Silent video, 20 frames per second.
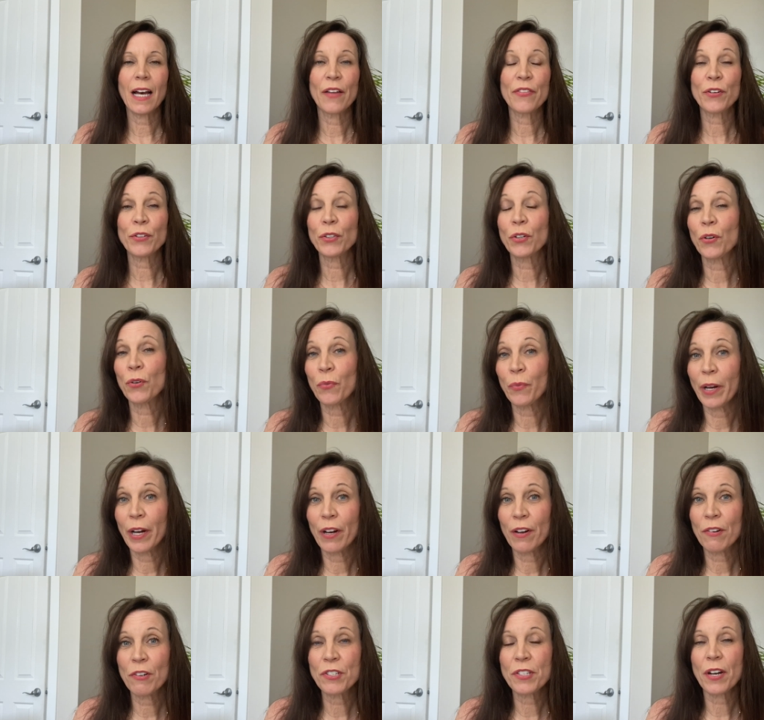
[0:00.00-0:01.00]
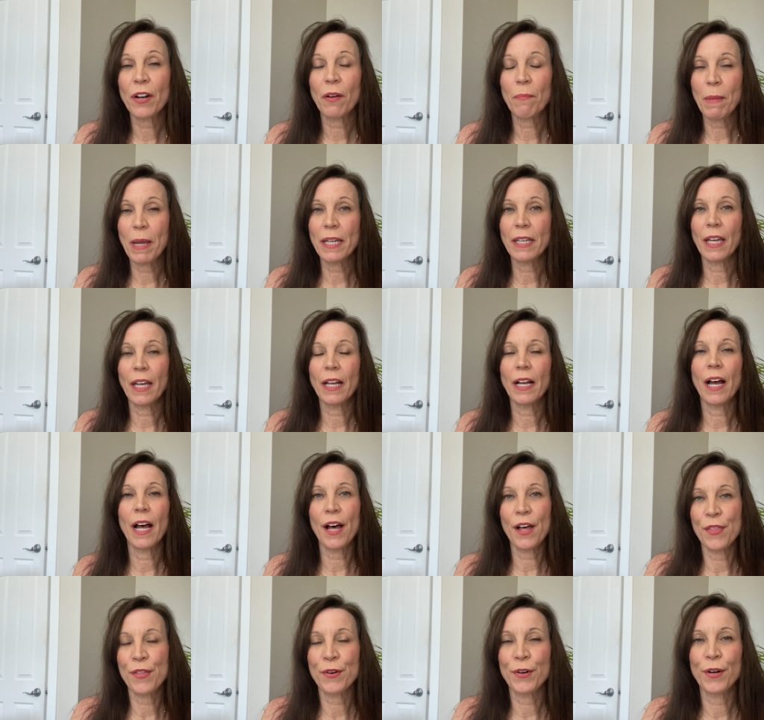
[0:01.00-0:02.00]
other careers that are making
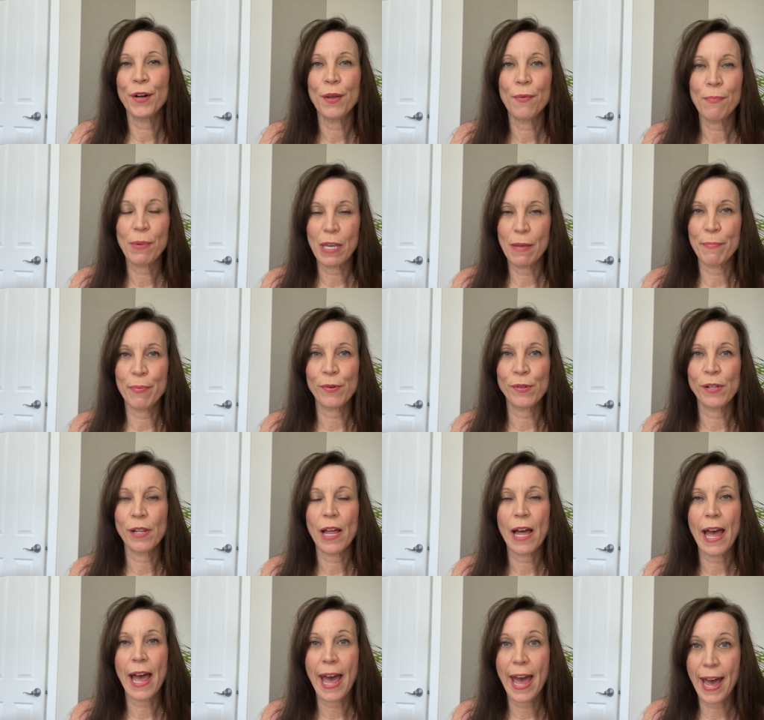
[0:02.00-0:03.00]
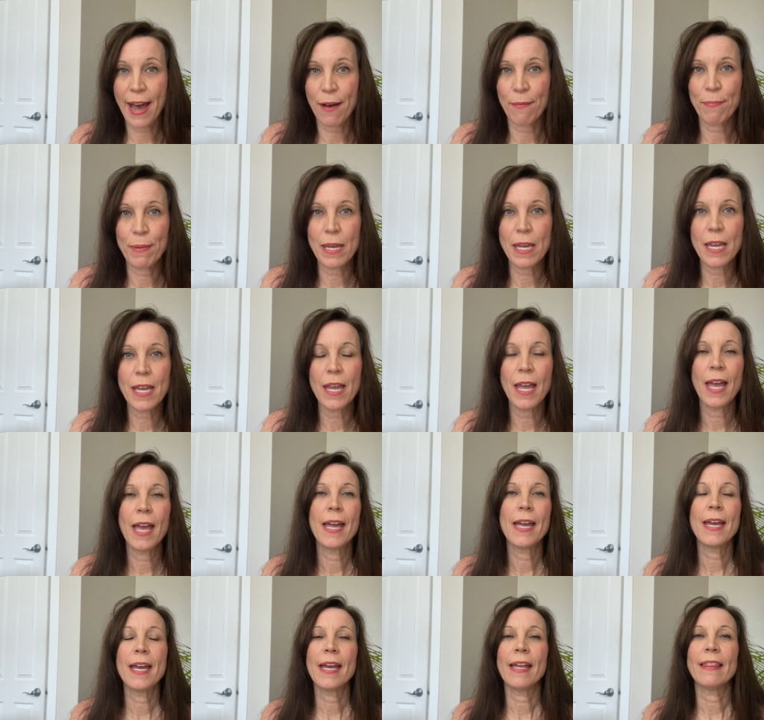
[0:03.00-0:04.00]
other people happy.
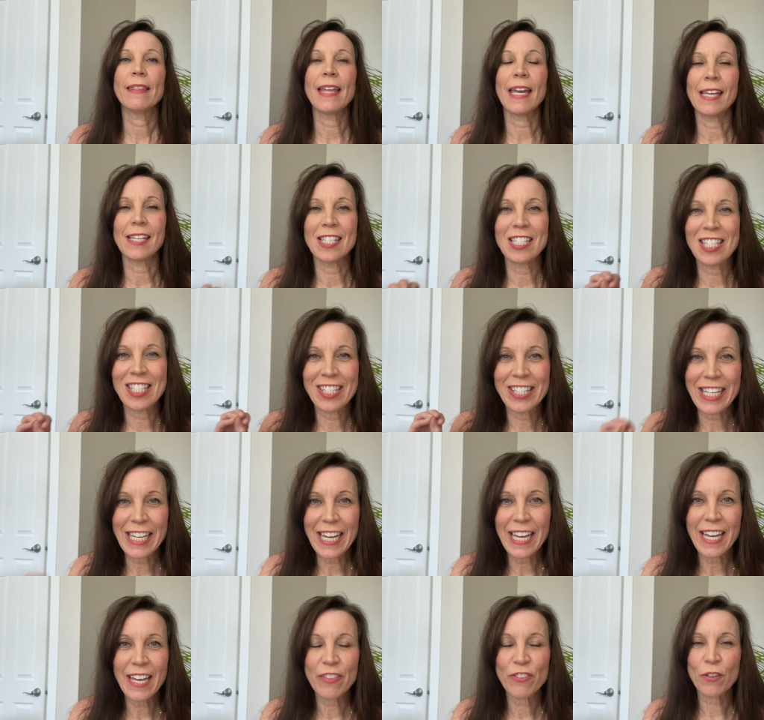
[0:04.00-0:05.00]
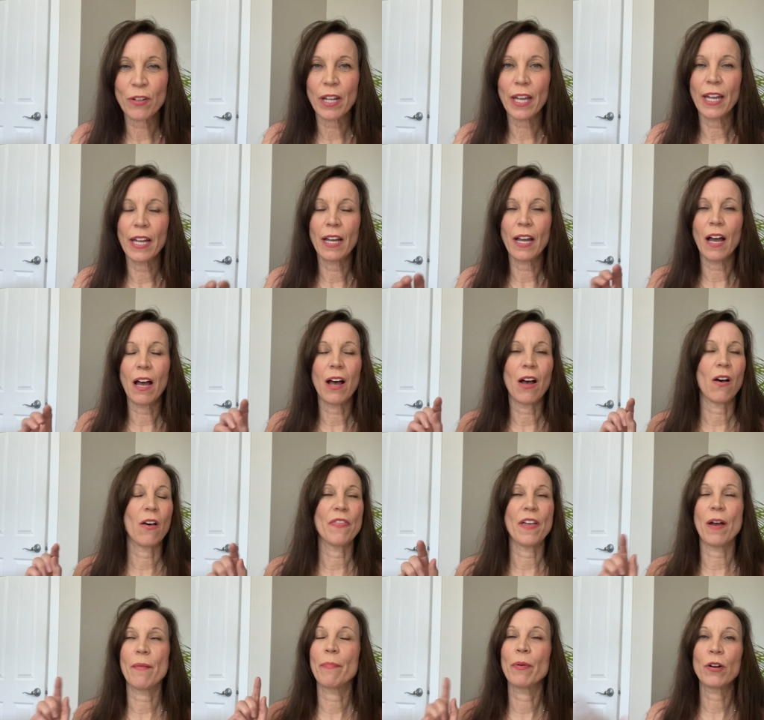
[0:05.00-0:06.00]
They see it, they're like, oh,
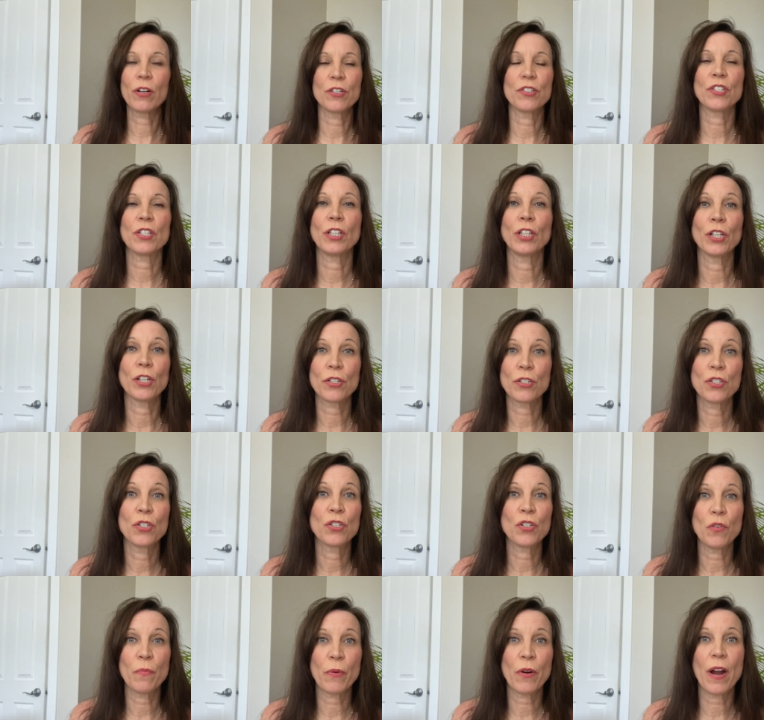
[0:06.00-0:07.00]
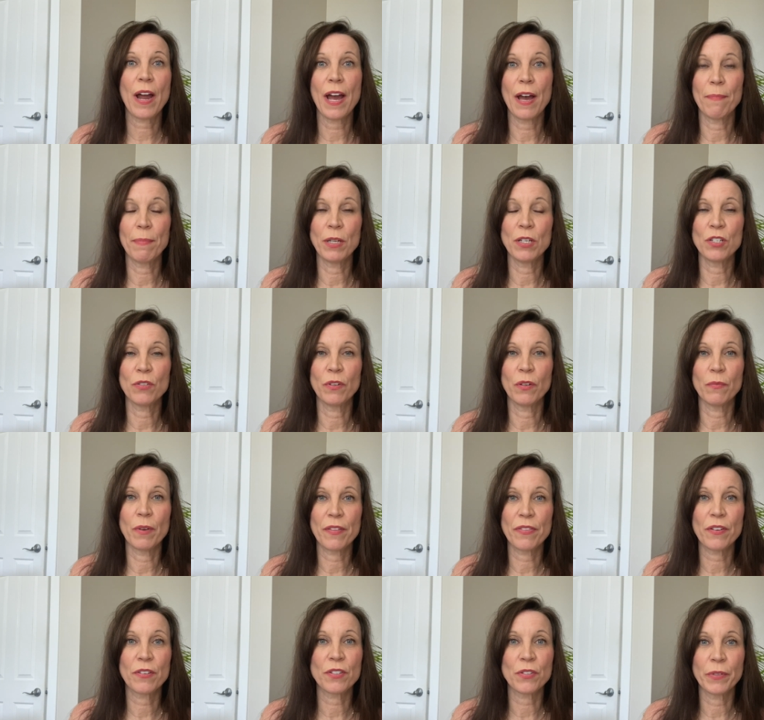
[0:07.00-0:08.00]
that person looks super happy doing
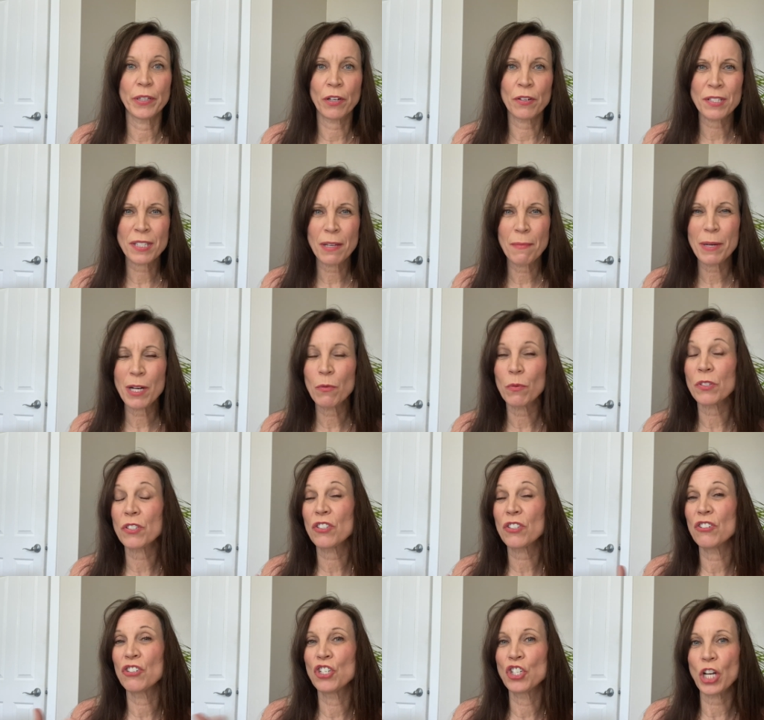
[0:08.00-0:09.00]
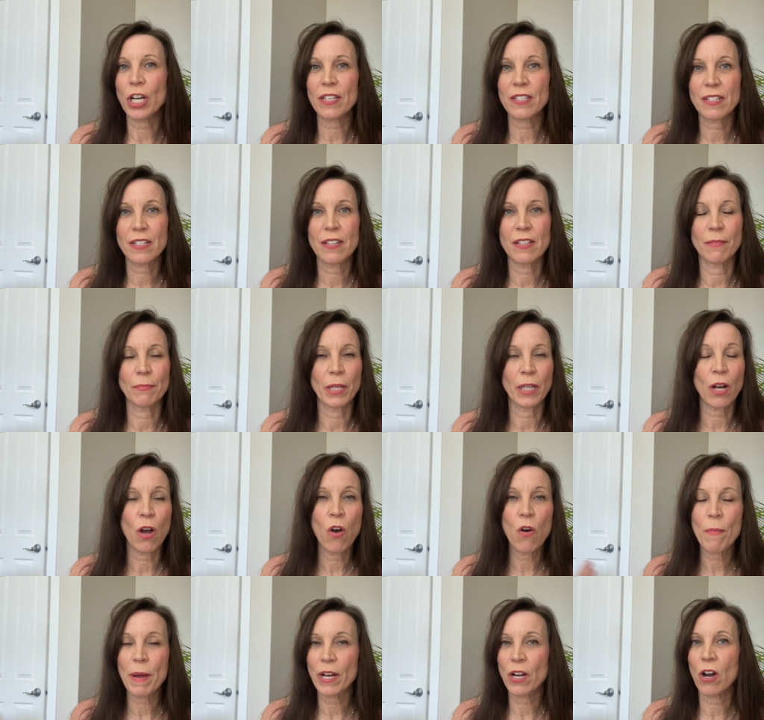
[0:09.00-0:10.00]
what they're doing. Or somebody will suggest to them, like,
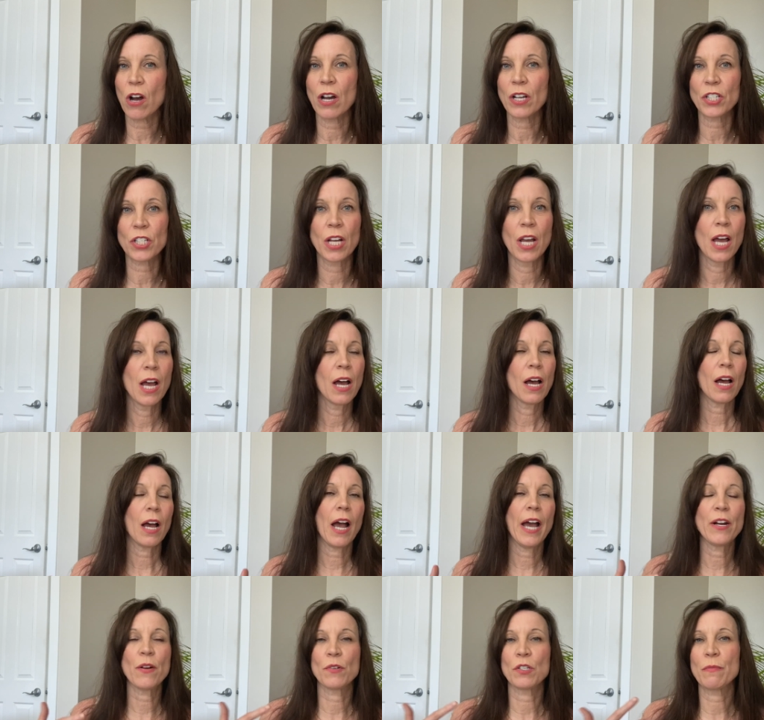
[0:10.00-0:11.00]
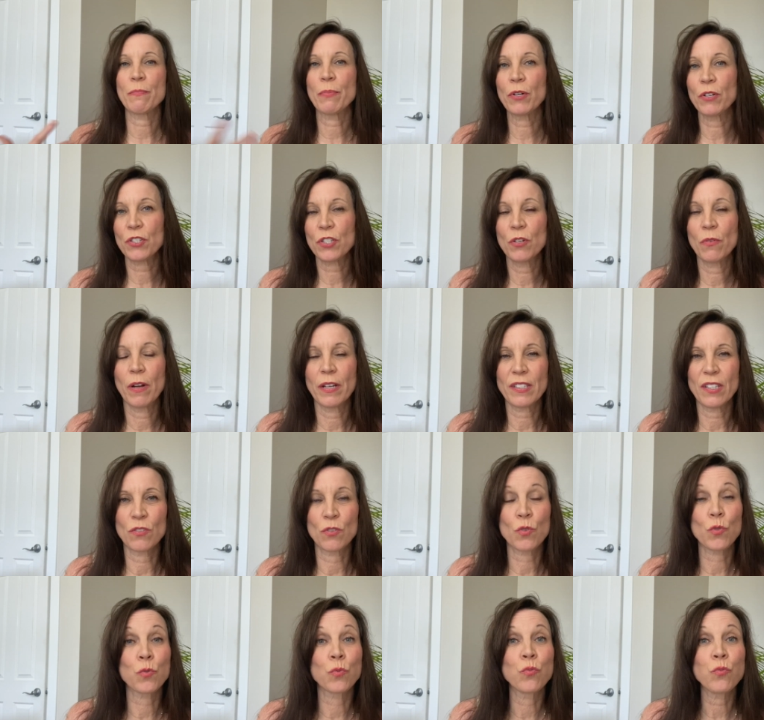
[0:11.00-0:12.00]
oh my gosh, I know this person who has this
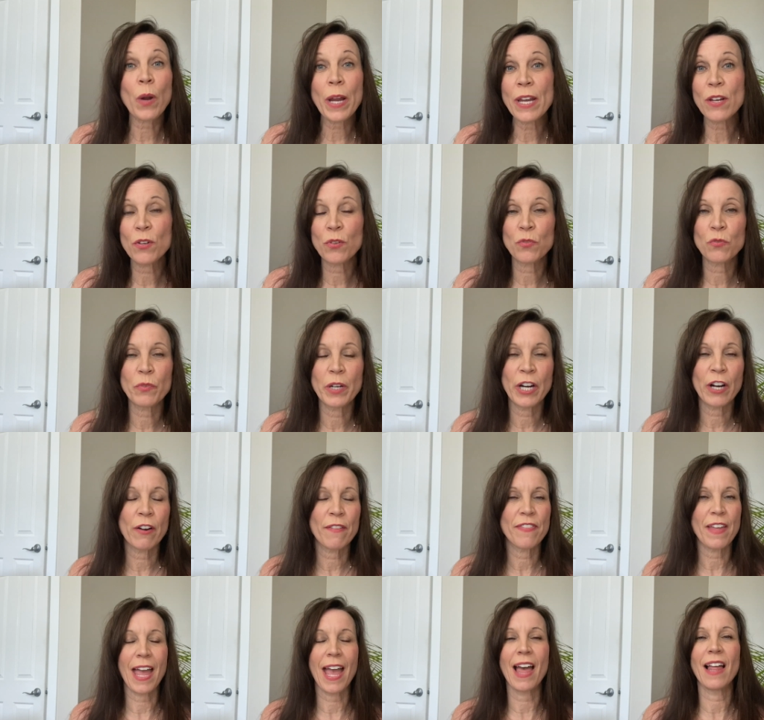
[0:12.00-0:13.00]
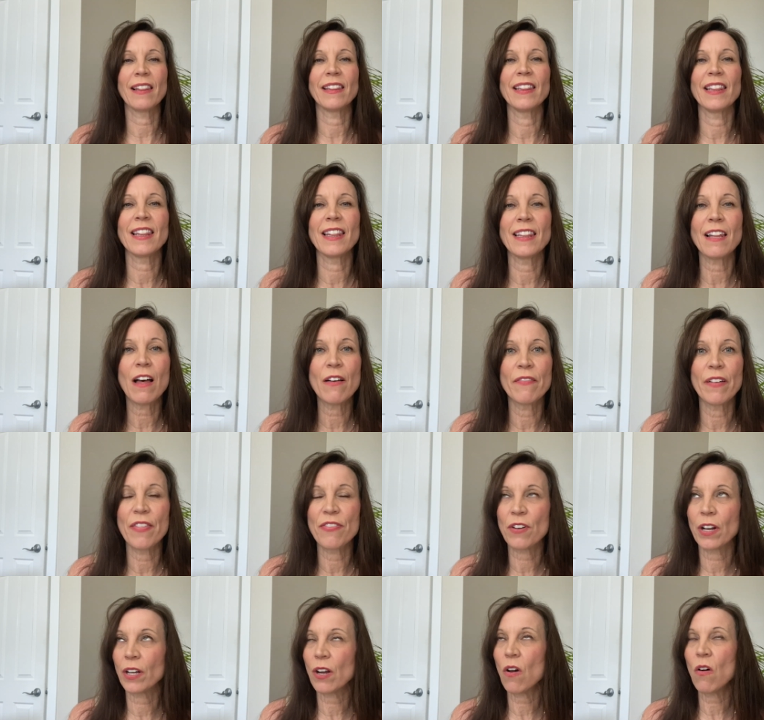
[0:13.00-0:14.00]
great career, they love it. And
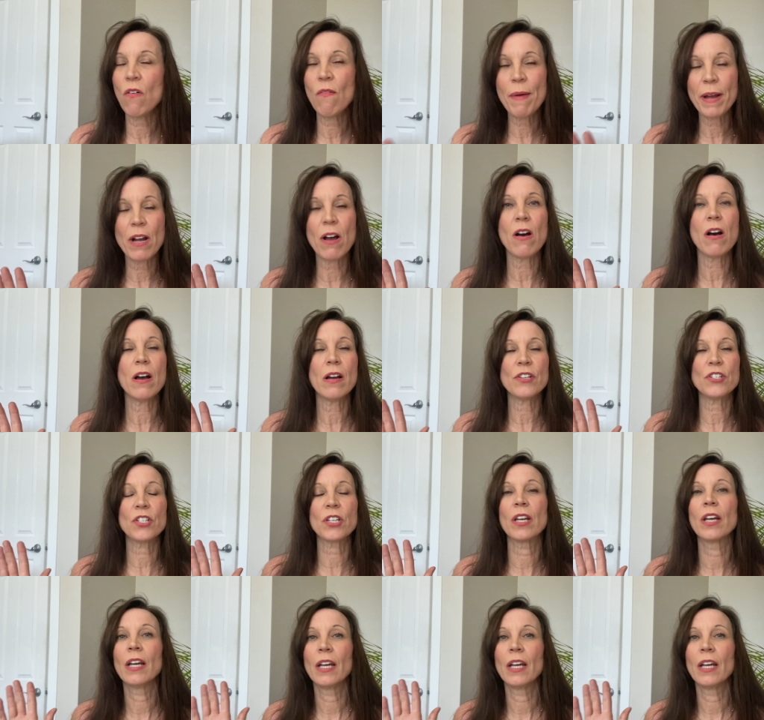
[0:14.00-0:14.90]
they're like, oh my gosh,